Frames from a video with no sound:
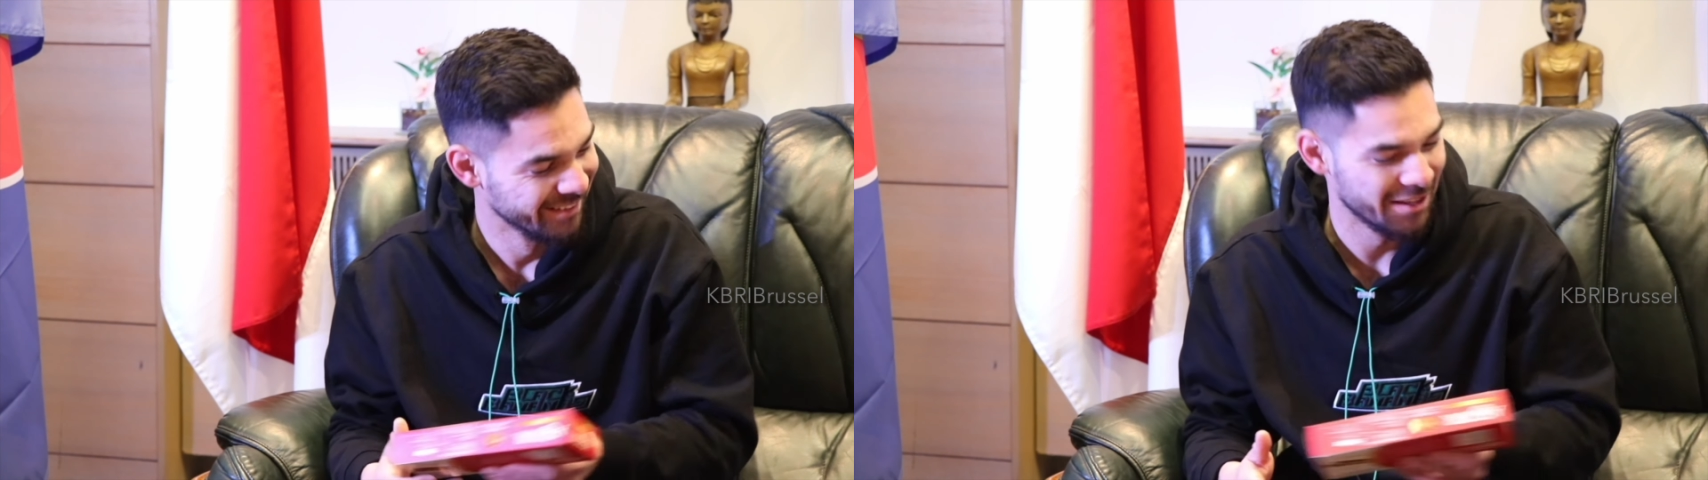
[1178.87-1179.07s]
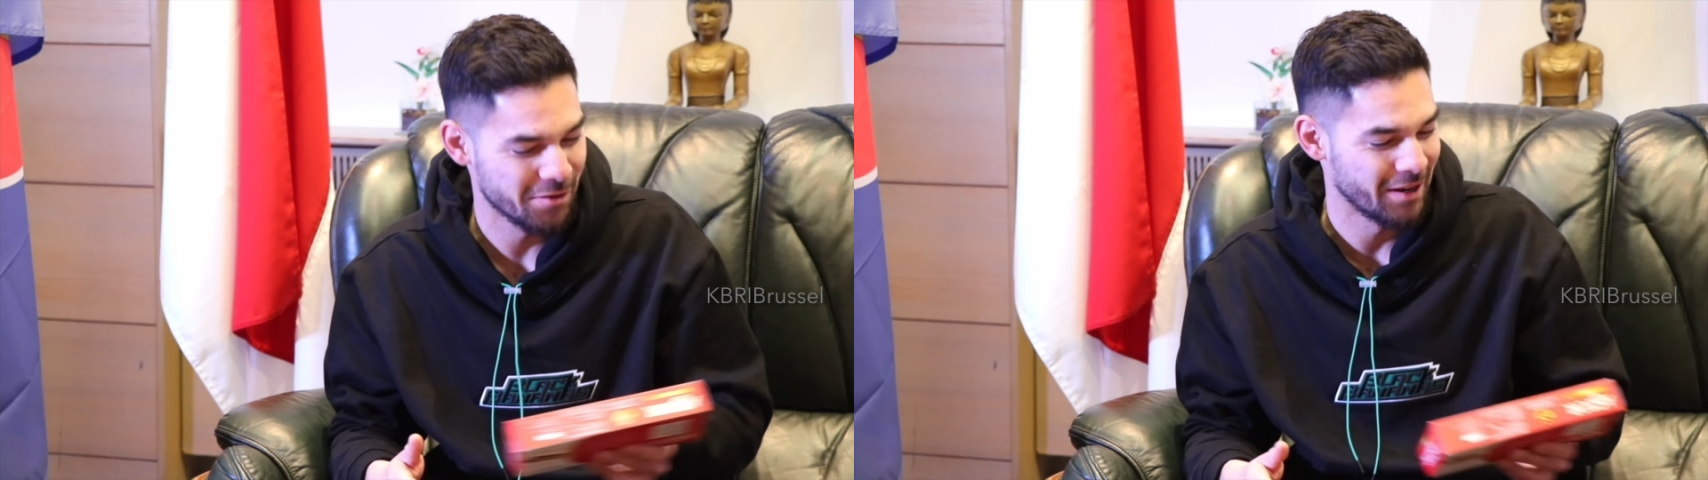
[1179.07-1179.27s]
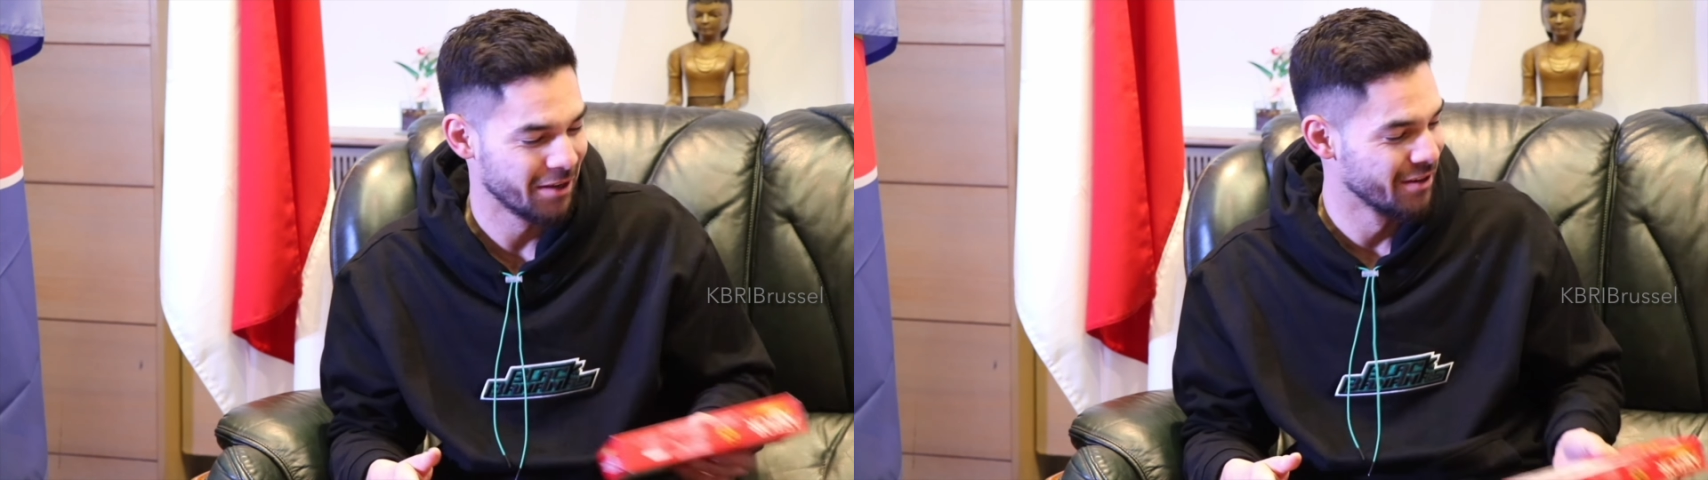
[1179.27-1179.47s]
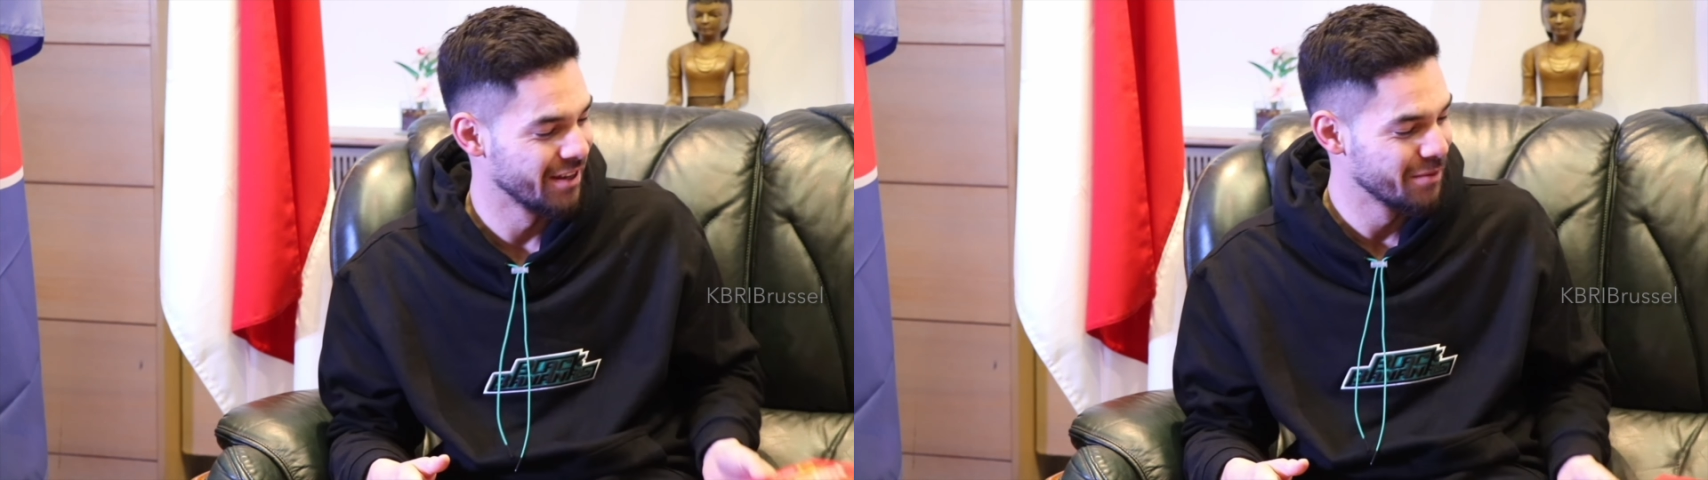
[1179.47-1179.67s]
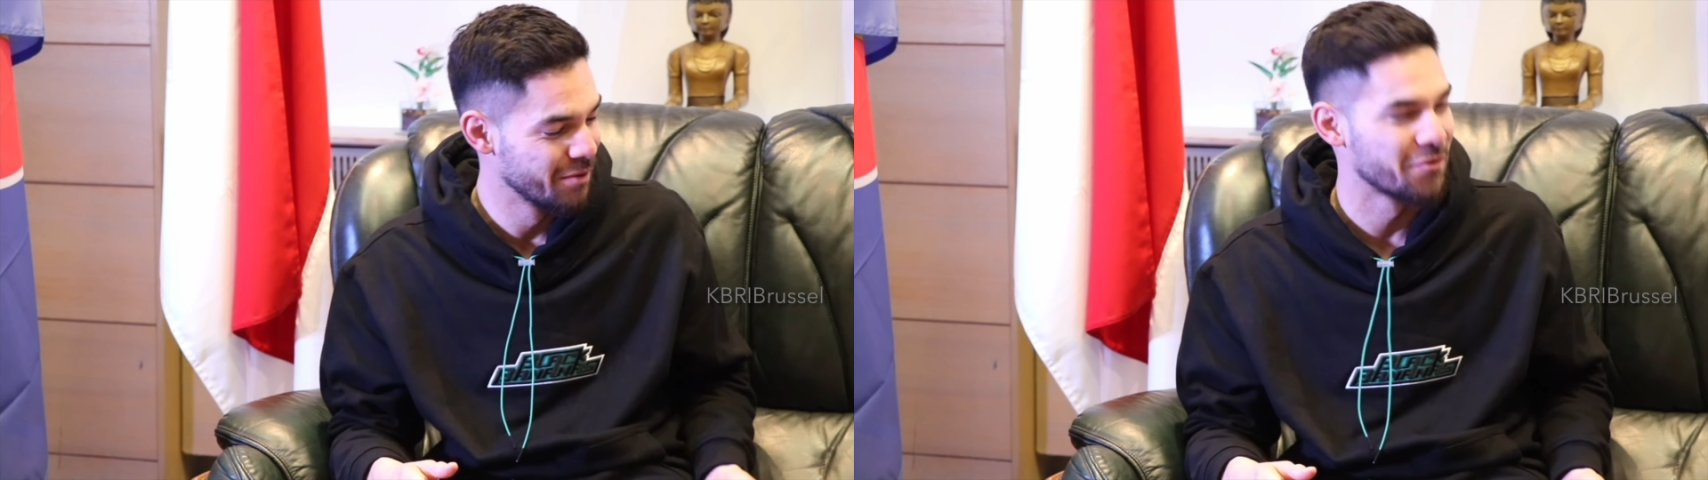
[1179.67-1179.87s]
This is what I'm going to
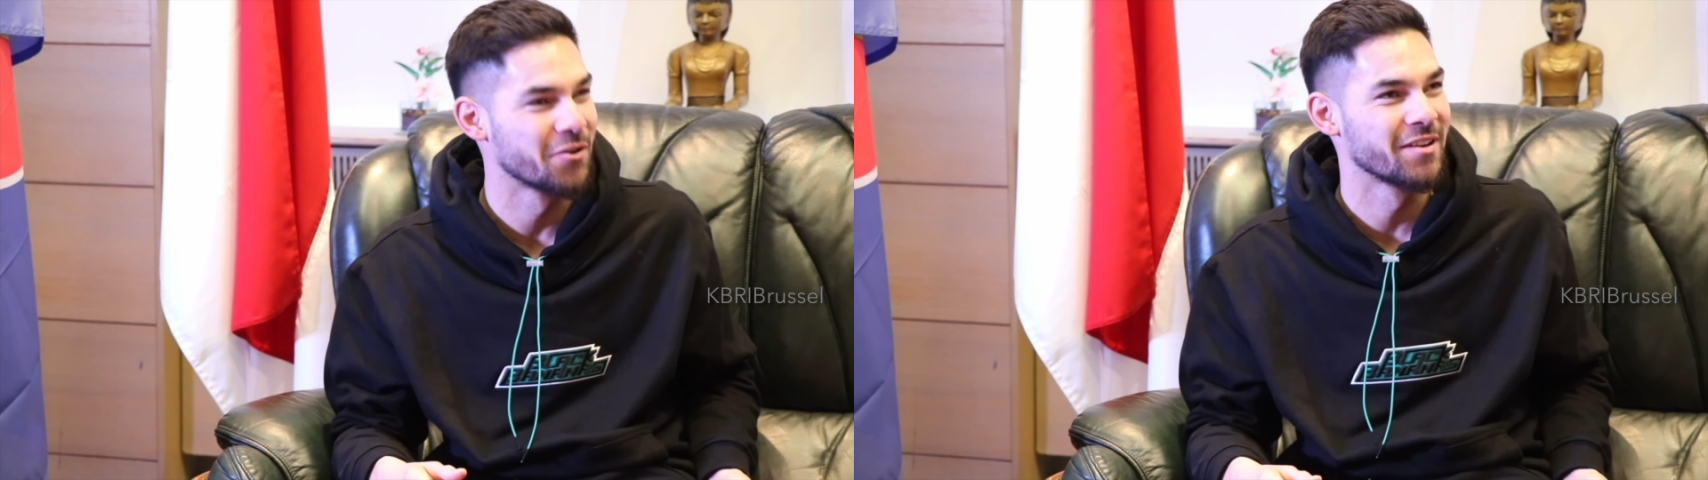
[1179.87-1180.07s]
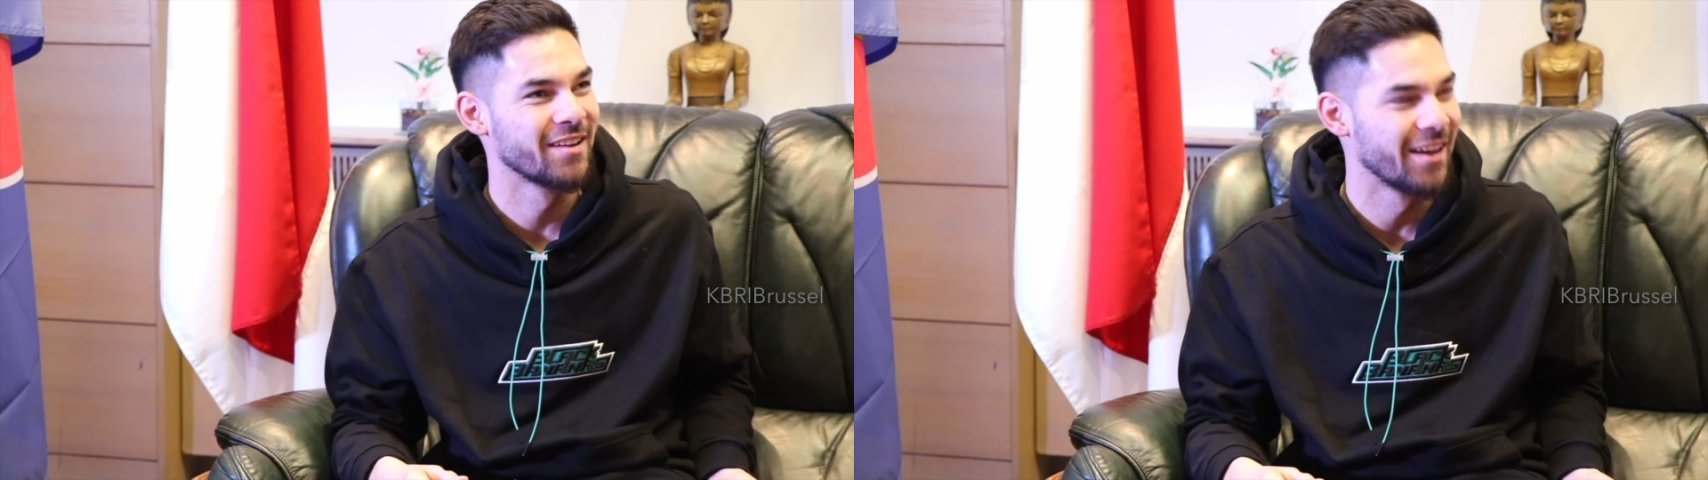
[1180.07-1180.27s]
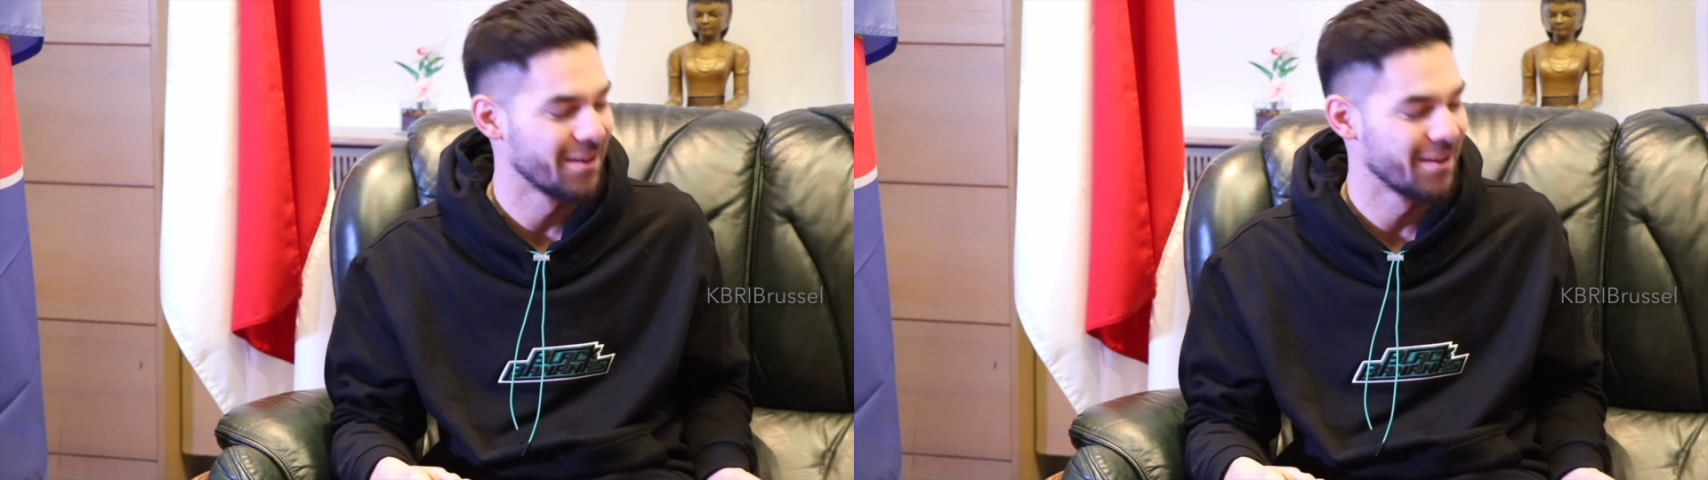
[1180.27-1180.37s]
eat before the game.